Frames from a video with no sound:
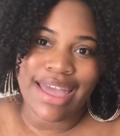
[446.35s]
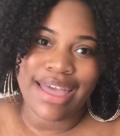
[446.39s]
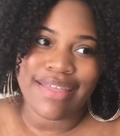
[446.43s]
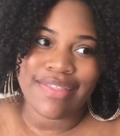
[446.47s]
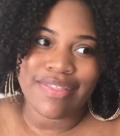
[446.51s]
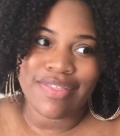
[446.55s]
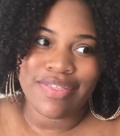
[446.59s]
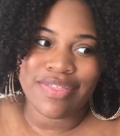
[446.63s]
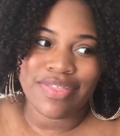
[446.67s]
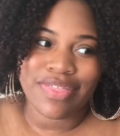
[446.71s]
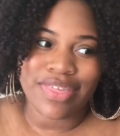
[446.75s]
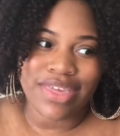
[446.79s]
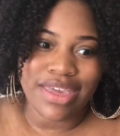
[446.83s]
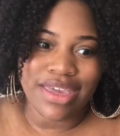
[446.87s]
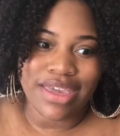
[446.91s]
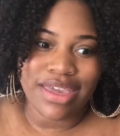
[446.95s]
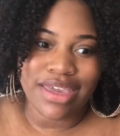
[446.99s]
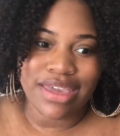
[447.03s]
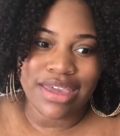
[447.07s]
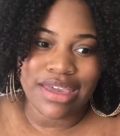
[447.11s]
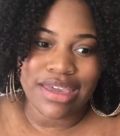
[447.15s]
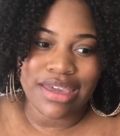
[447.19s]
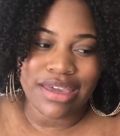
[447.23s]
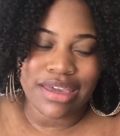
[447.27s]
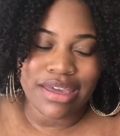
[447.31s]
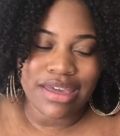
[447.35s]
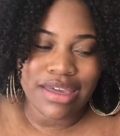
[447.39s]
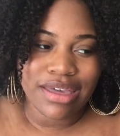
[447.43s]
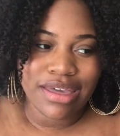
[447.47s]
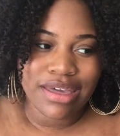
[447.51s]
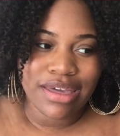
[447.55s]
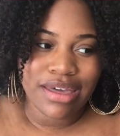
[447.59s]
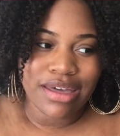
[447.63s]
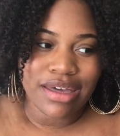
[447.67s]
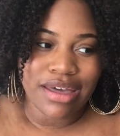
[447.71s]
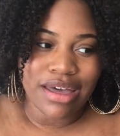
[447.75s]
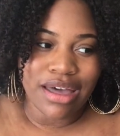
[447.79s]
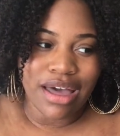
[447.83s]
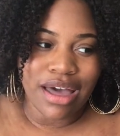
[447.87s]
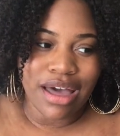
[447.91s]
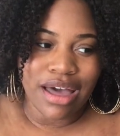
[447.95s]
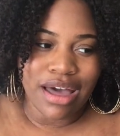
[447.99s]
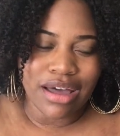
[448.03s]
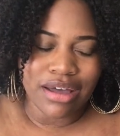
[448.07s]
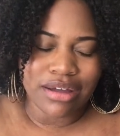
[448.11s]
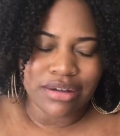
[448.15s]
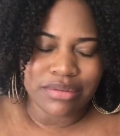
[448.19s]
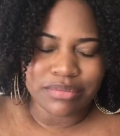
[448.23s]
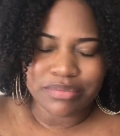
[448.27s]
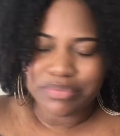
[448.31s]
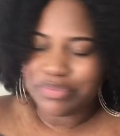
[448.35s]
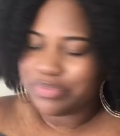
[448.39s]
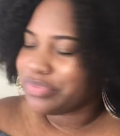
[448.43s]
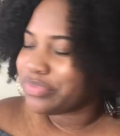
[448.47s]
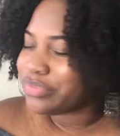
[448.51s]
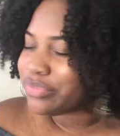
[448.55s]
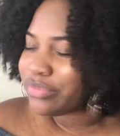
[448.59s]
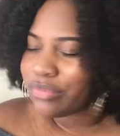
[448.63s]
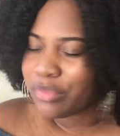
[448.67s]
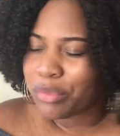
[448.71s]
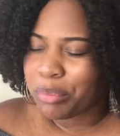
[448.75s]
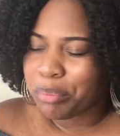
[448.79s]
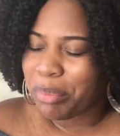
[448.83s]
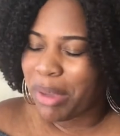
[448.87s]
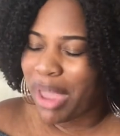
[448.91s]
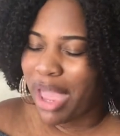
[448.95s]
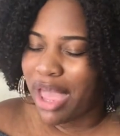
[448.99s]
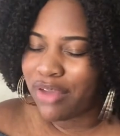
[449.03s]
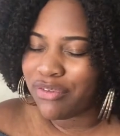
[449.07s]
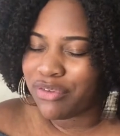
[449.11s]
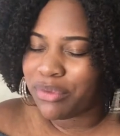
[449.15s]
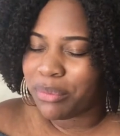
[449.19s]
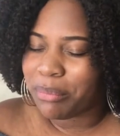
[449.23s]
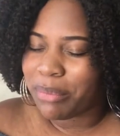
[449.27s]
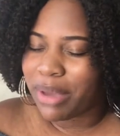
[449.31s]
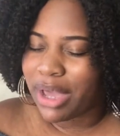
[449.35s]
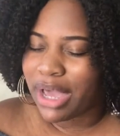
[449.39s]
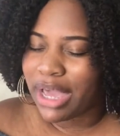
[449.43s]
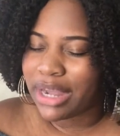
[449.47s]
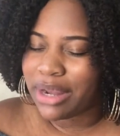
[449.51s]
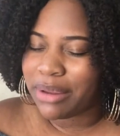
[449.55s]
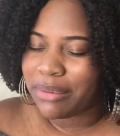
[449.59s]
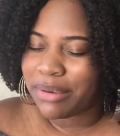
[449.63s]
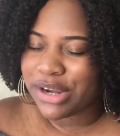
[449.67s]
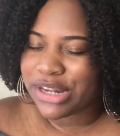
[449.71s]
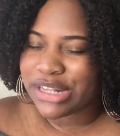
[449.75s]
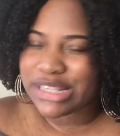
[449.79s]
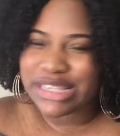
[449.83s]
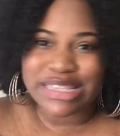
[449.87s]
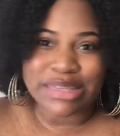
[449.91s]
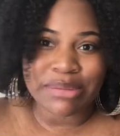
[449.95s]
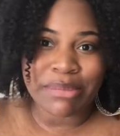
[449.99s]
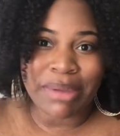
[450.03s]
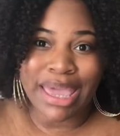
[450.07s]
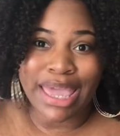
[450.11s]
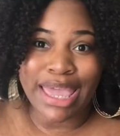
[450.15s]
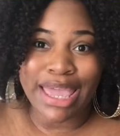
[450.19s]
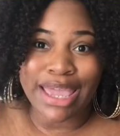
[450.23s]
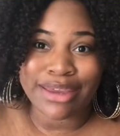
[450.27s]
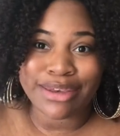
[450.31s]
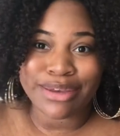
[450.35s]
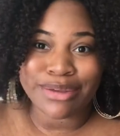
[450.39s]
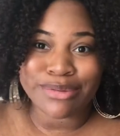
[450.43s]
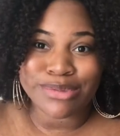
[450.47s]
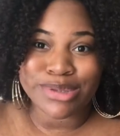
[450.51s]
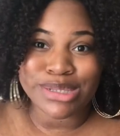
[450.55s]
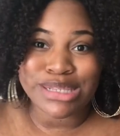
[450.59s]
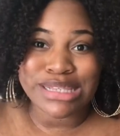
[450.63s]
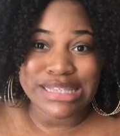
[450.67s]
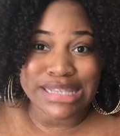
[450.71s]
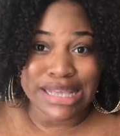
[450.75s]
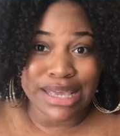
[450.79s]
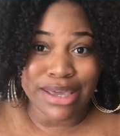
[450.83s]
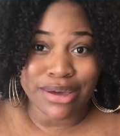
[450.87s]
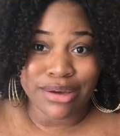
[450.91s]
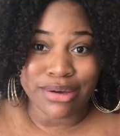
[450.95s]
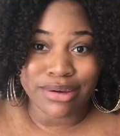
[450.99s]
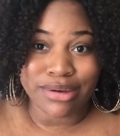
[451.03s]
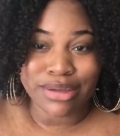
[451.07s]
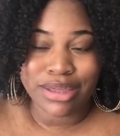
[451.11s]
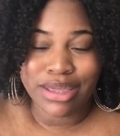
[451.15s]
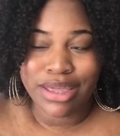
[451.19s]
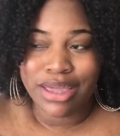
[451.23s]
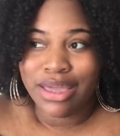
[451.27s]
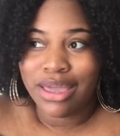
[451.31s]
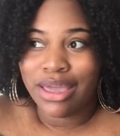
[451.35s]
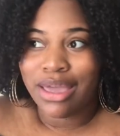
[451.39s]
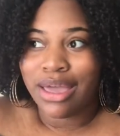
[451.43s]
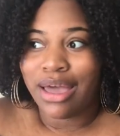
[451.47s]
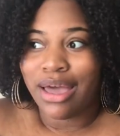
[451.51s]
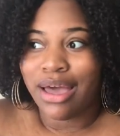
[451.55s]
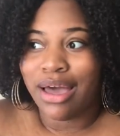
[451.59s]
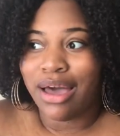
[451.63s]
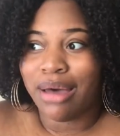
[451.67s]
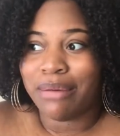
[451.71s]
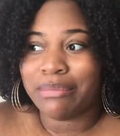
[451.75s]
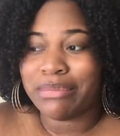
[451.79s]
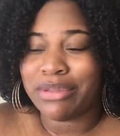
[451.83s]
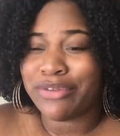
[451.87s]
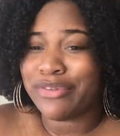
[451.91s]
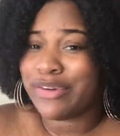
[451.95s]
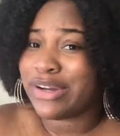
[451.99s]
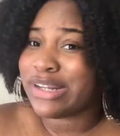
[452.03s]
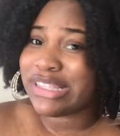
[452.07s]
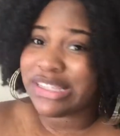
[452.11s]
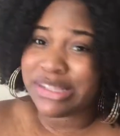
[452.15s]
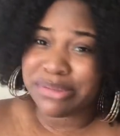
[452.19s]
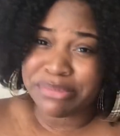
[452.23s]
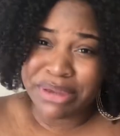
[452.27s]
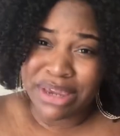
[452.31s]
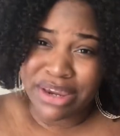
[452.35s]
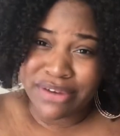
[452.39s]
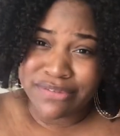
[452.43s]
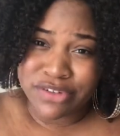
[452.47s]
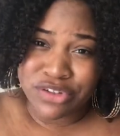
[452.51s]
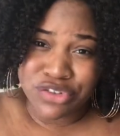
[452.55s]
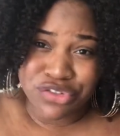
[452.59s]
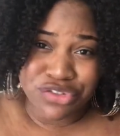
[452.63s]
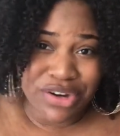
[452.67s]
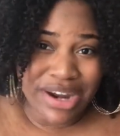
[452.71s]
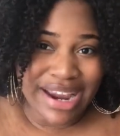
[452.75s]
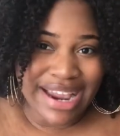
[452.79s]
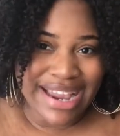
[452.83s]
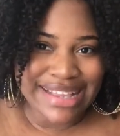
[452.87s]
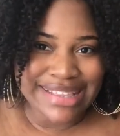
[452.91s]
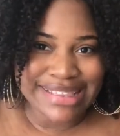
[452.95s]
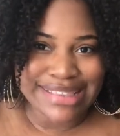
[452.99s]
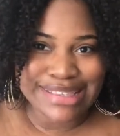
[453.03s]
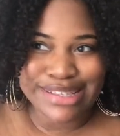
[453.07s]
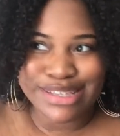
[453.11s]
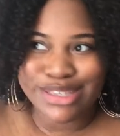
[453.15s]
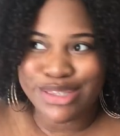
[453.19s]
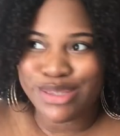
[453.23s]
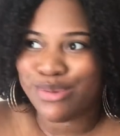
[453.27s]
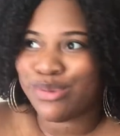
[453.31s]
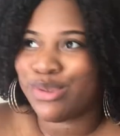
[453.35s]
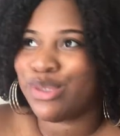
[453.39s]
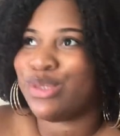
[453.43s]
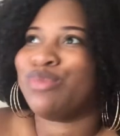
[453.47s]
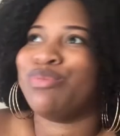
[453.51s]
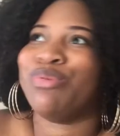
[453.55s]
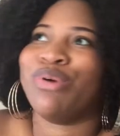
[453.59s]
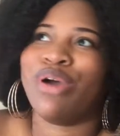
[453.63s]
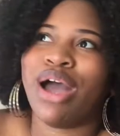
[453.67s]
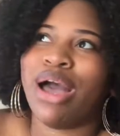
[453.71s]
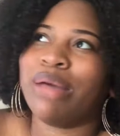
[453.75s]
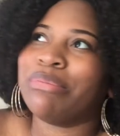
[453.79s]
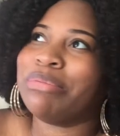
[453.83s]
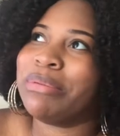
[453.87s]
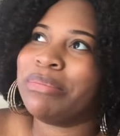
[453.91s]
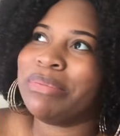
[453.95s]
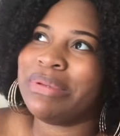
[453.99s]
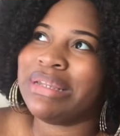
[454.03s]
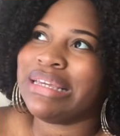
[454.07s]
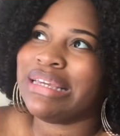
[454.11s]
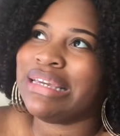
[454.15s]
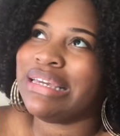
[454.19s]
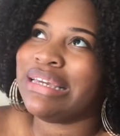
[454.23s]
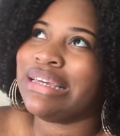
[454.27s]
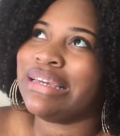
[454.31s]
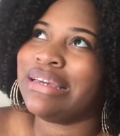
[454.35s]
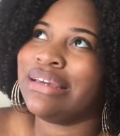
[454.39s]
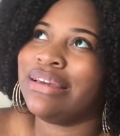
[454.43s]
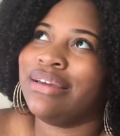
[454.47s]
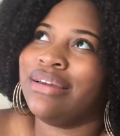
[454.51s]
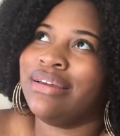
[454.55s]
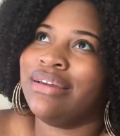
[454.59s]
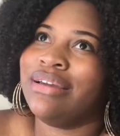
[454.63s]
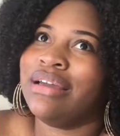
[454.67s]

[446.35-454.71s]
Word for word: at the um, Bath and Body Works semi-annual sale um, the first time I ever tried this was probably